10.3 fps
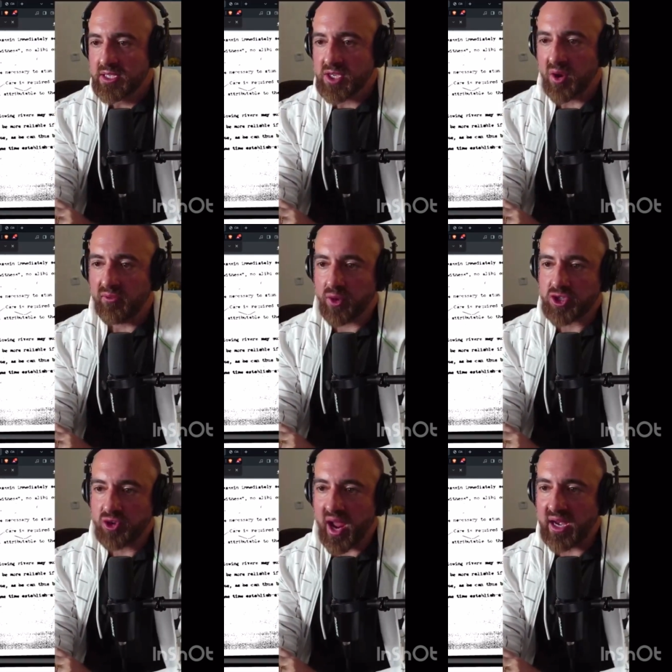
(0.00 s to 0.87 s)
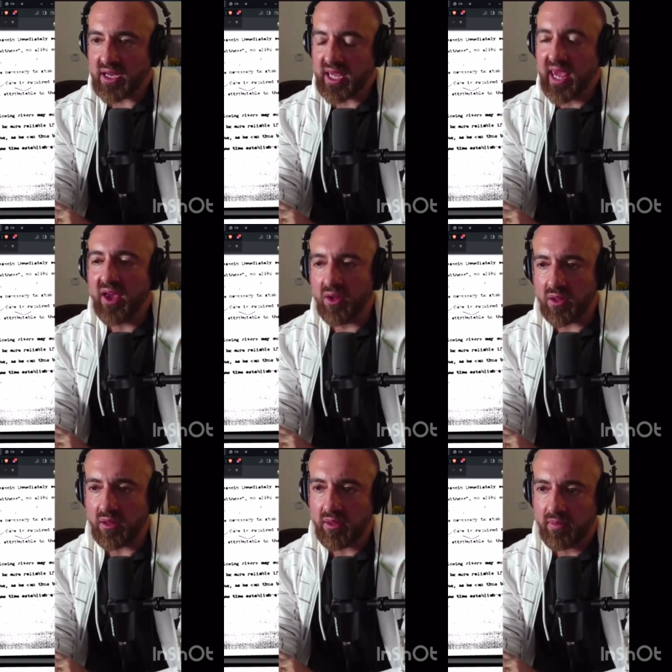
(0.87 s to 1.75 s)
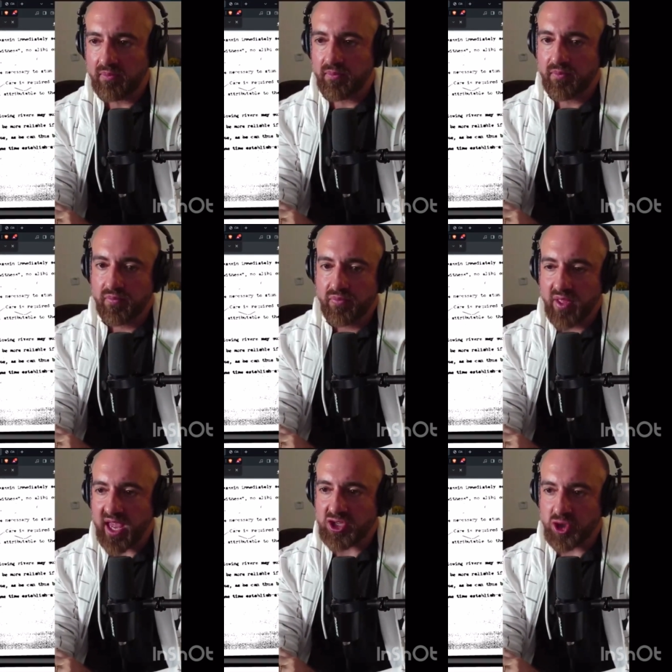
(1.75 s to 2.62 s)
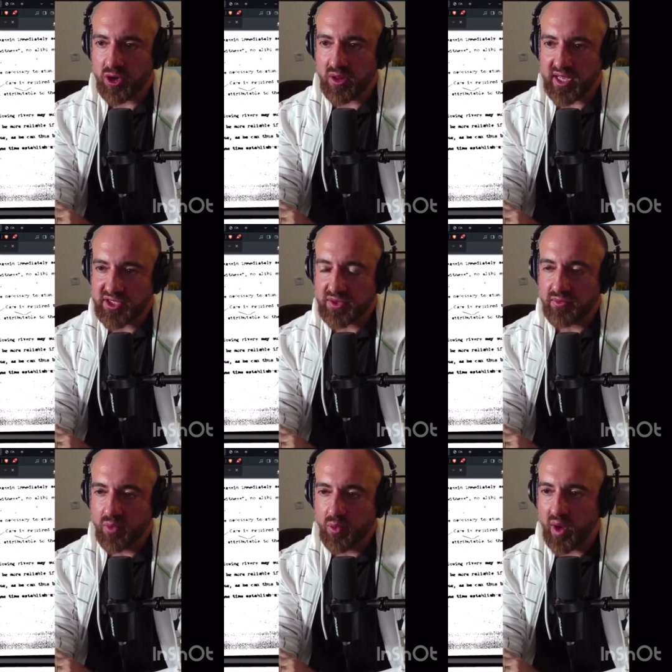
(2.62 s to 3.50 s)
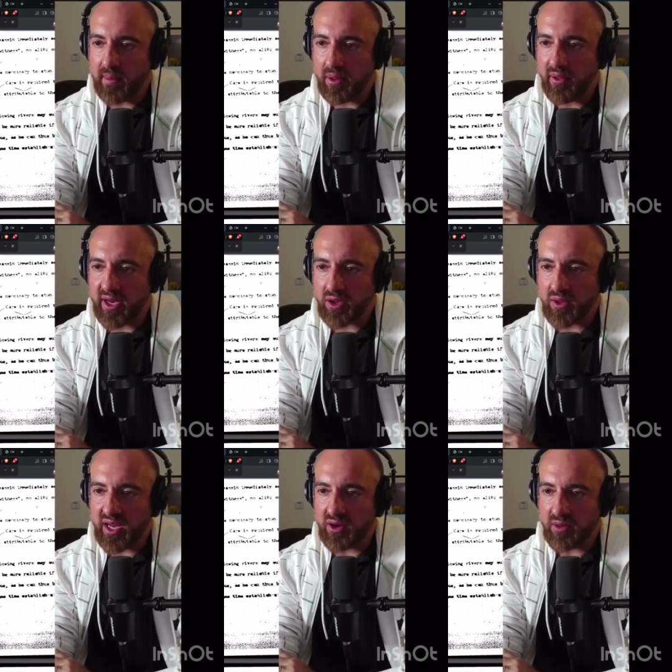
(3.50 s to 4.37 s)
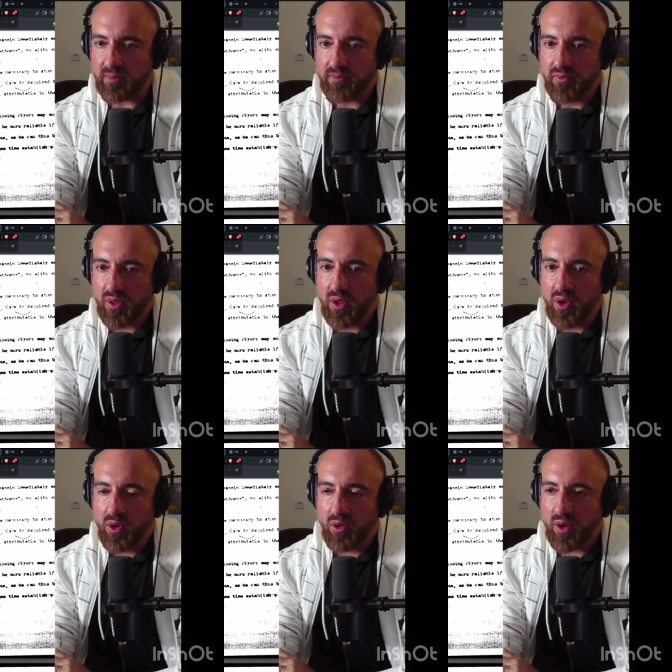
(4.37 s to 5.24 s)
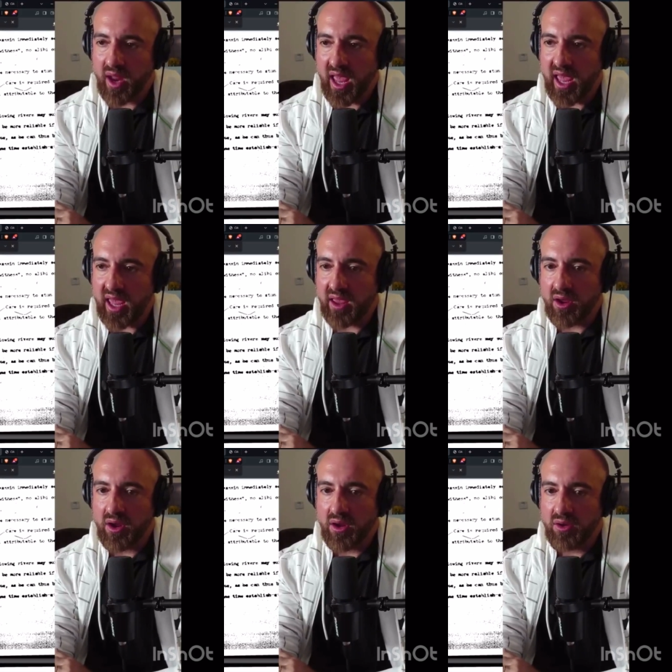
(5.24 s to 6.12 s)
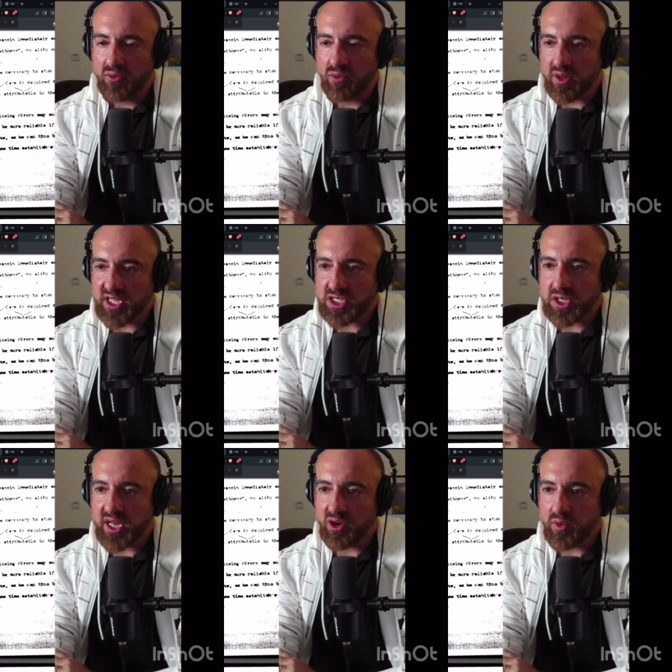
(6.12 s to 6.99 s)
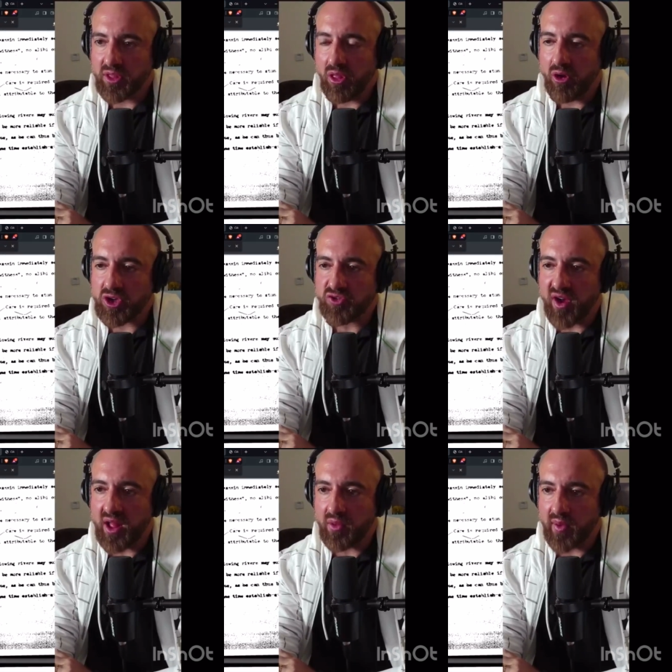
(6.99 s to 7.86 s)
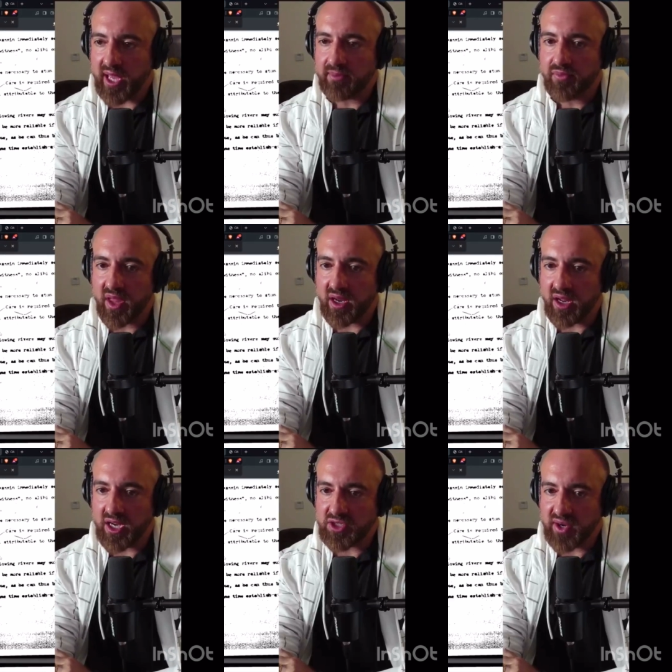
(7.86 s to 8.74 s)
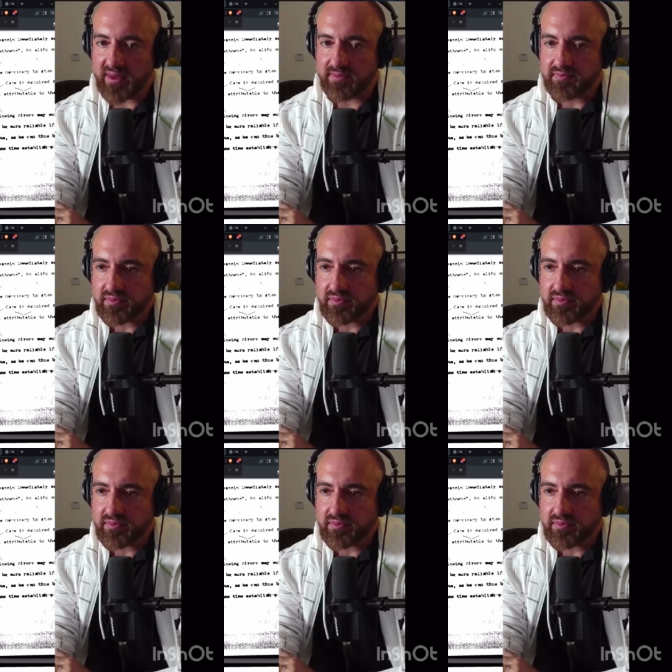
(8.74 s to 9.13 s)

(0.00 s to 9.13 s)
So if we're trying to kill a journalist or a political leader or a religious leader with a large following in a country,